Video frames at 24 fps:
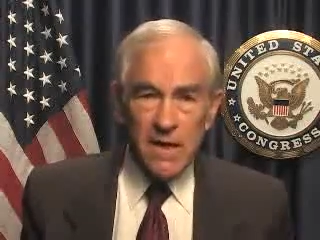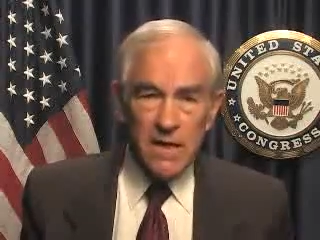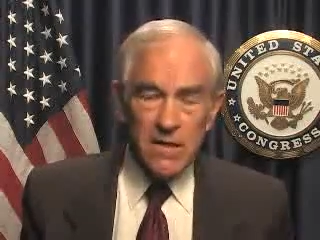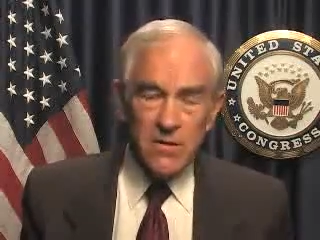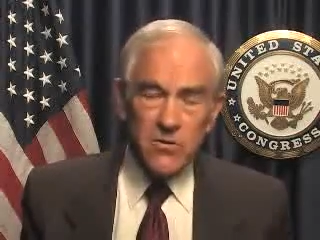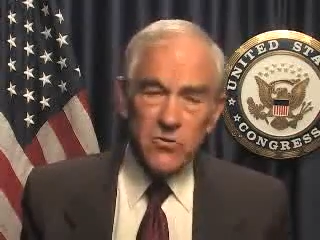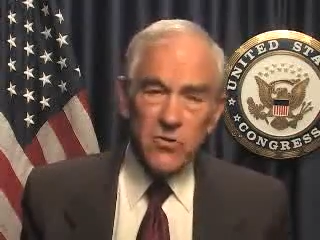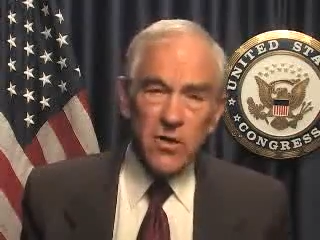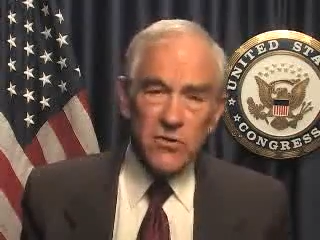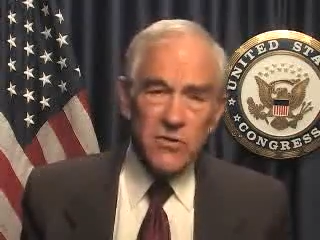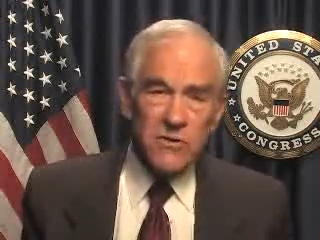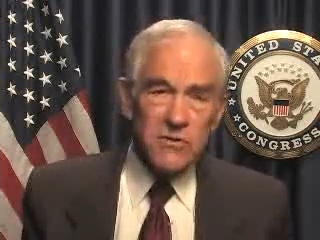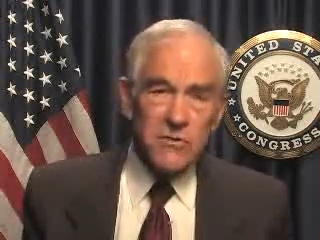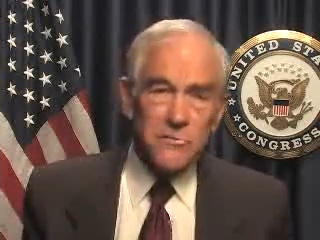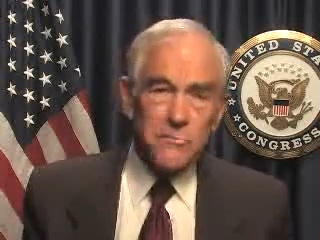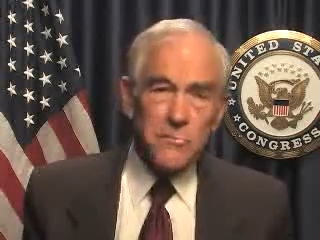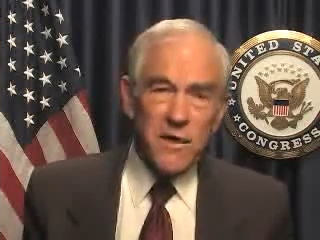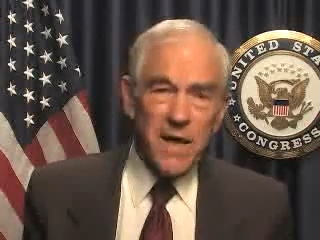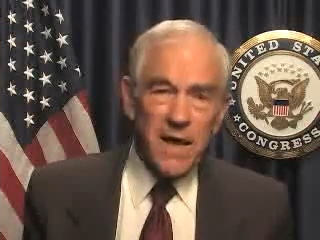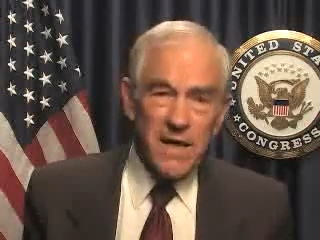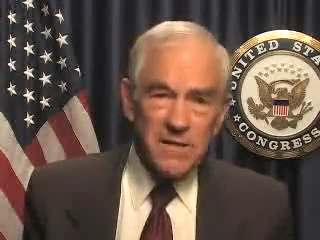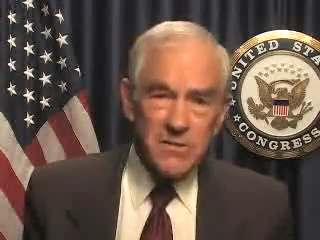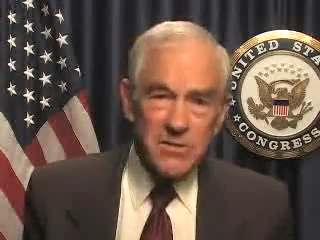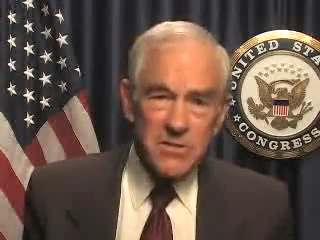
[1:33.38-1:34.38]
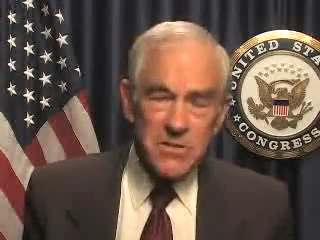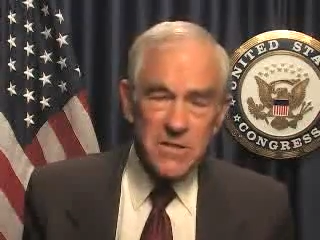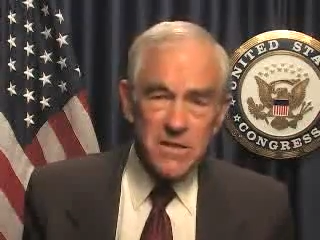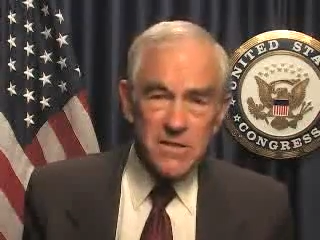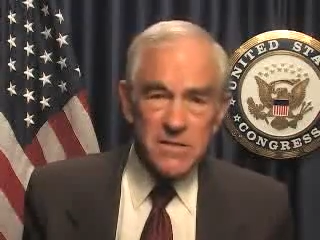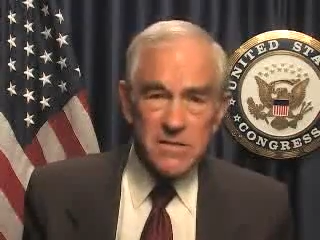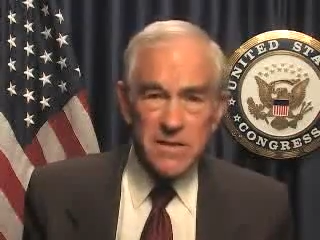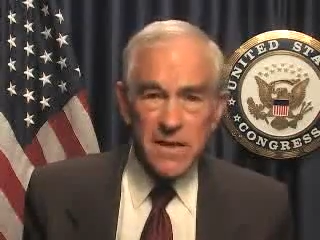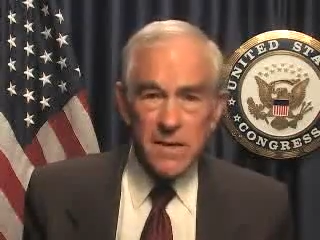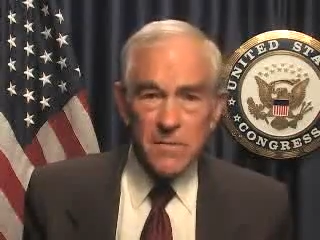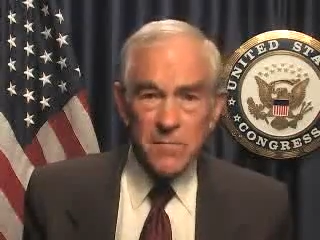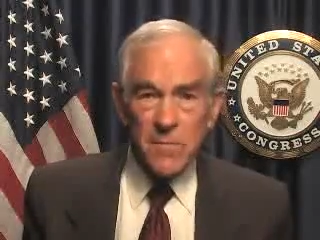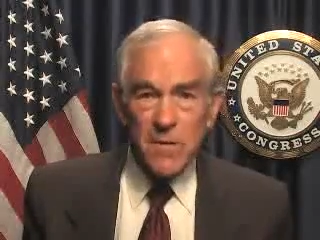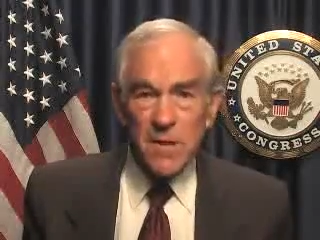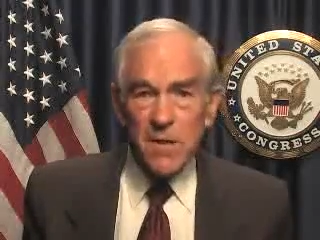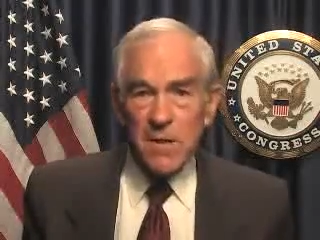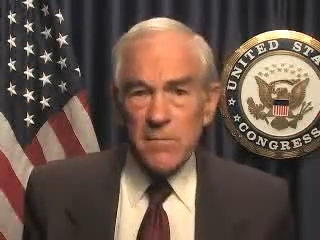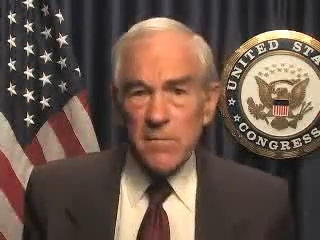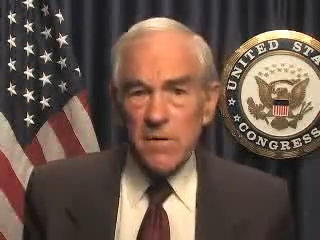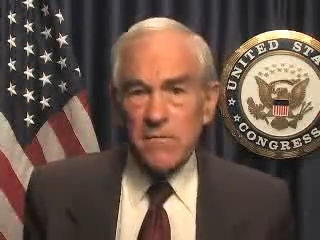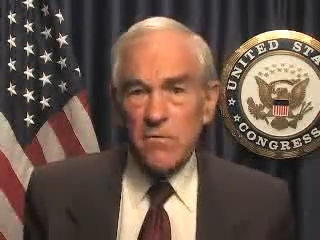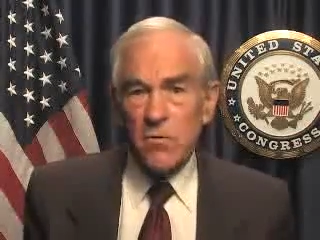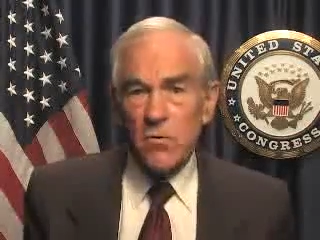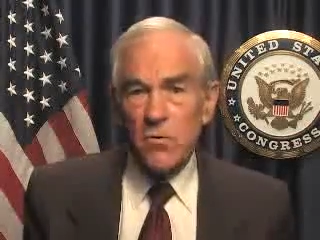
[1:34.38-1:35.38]
and trying to patch things up.
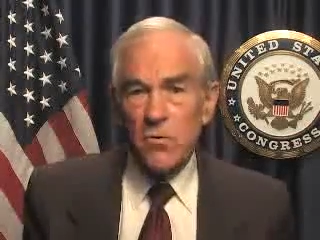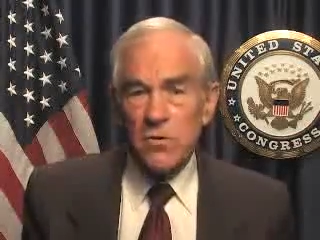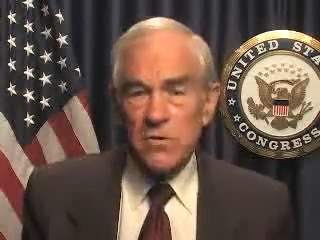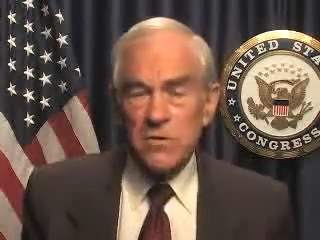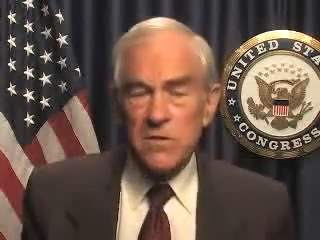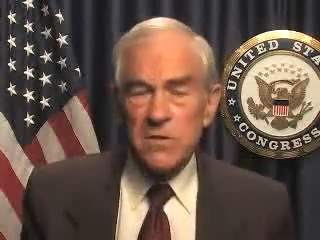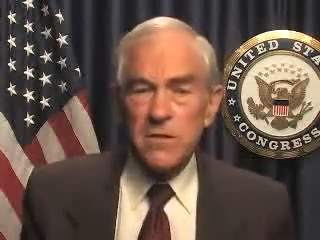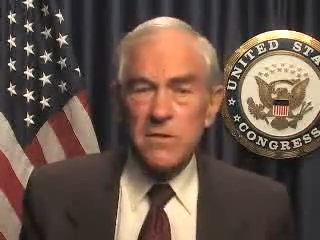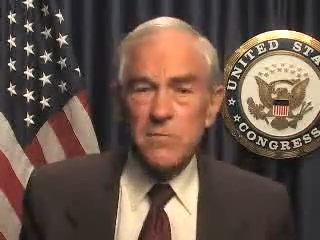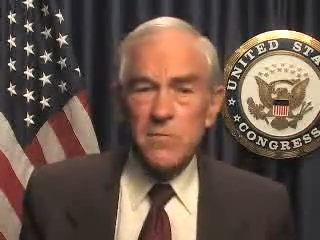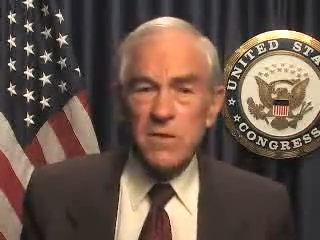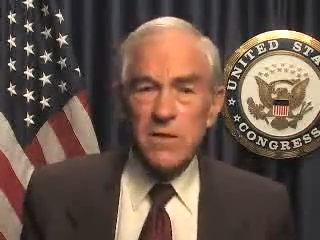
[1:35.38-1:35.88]
But of course,